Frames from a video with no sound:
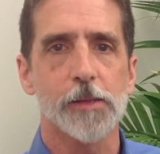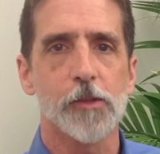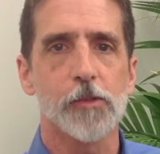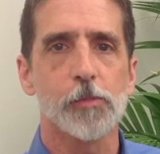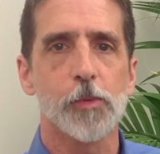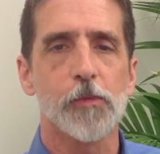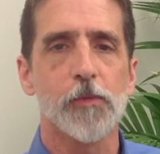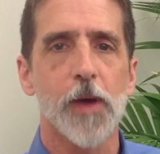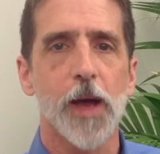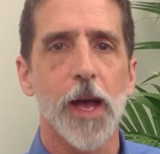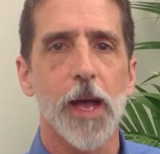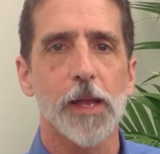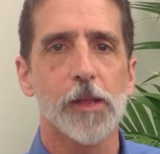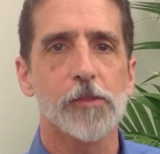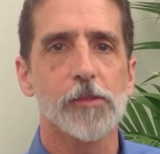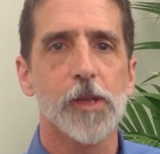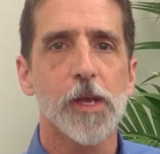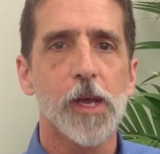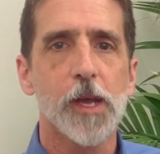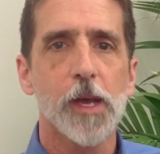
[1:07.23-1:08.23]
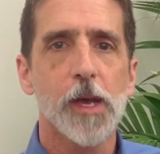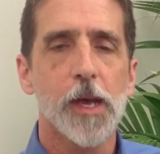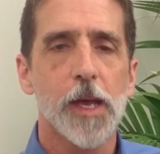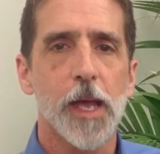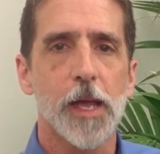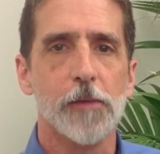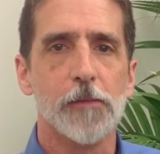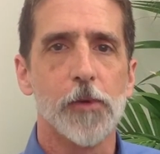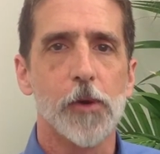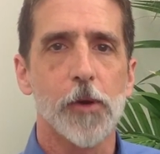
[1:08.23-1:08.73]
This provides
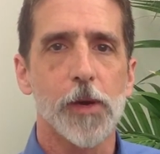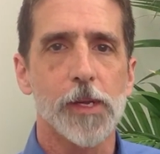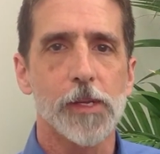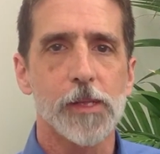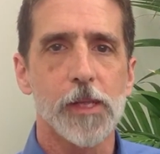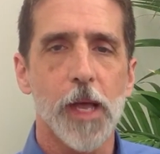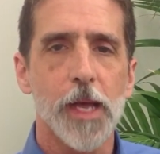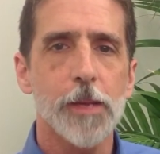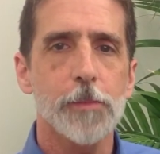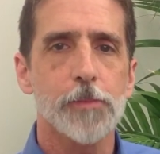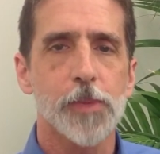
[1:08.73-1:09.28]
a very light